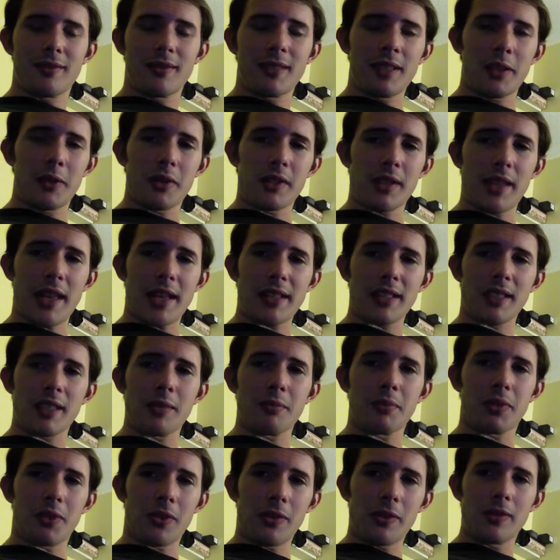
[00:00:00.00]
It was that
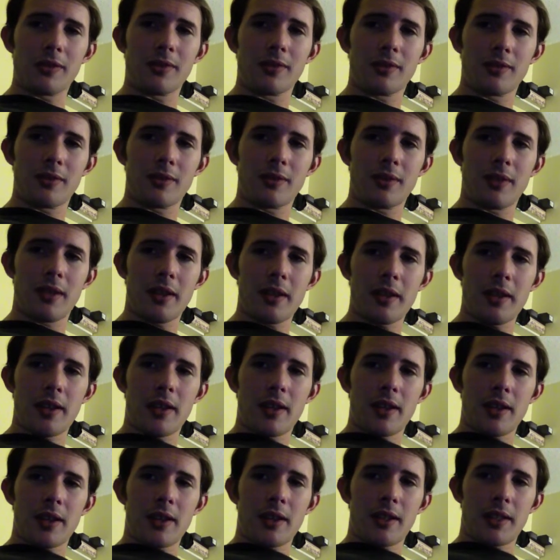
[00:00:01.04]
simple.
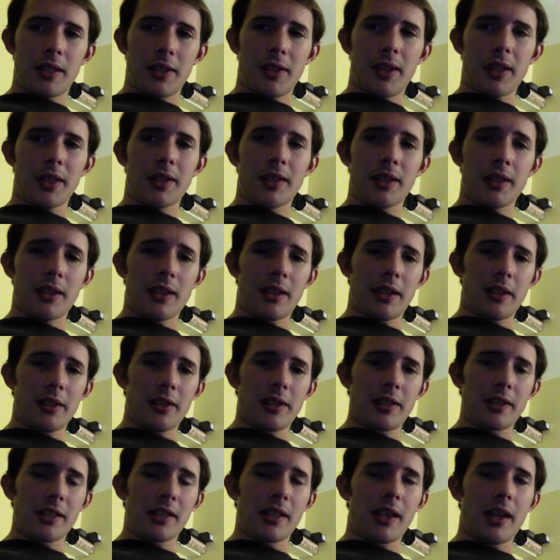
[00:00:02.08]
To think that God
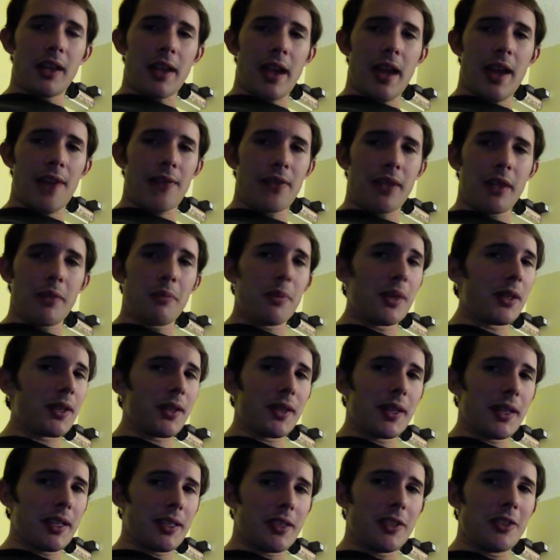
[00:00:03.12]
does not have the
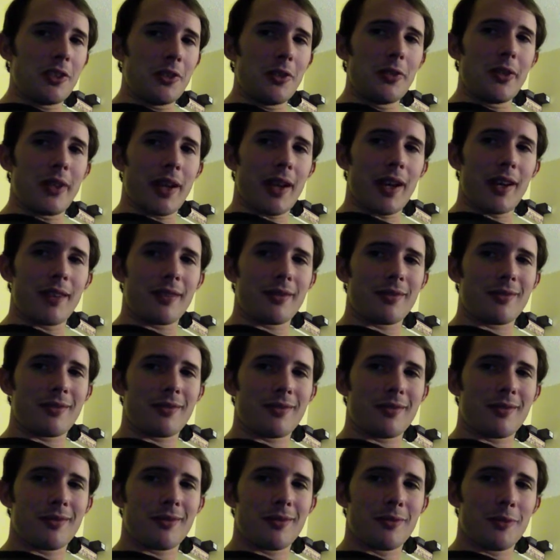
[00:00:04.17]
ability to do that
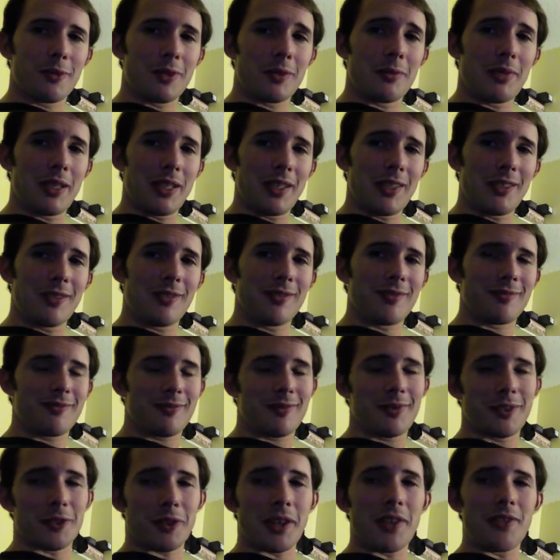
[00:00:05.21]
would be
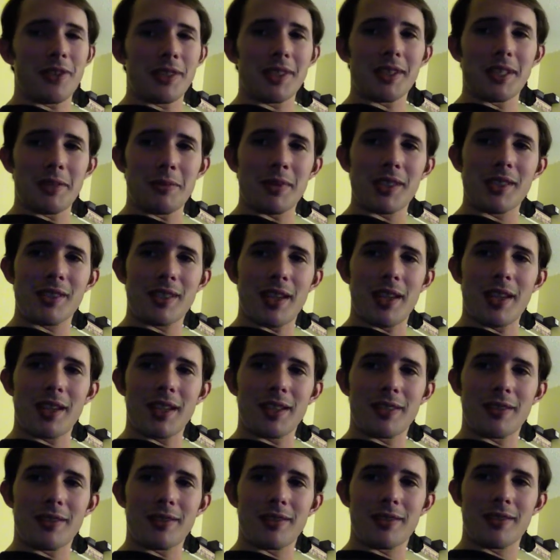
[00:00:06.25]
grievously
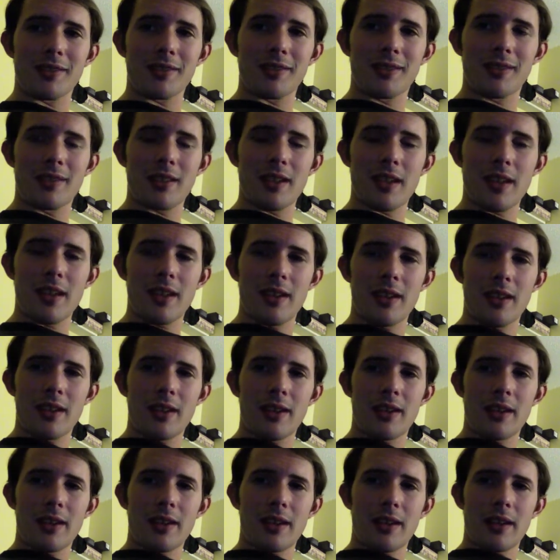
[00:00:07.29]
mistaken.
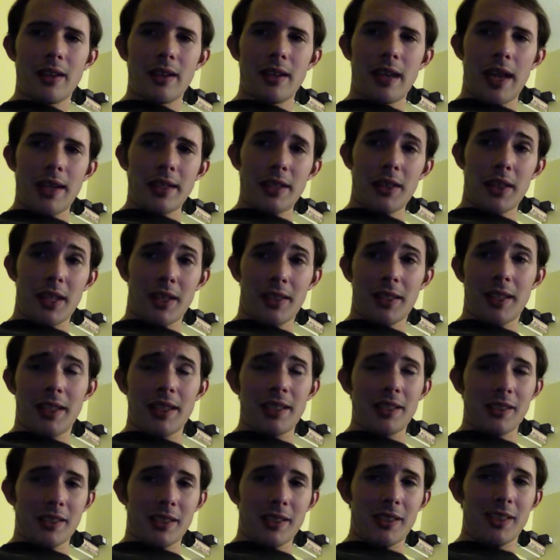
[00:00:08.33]
And to think that He
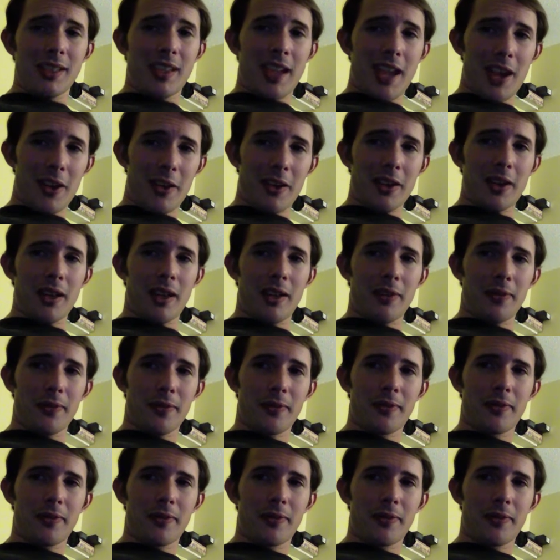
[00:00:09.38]
doesn't care enough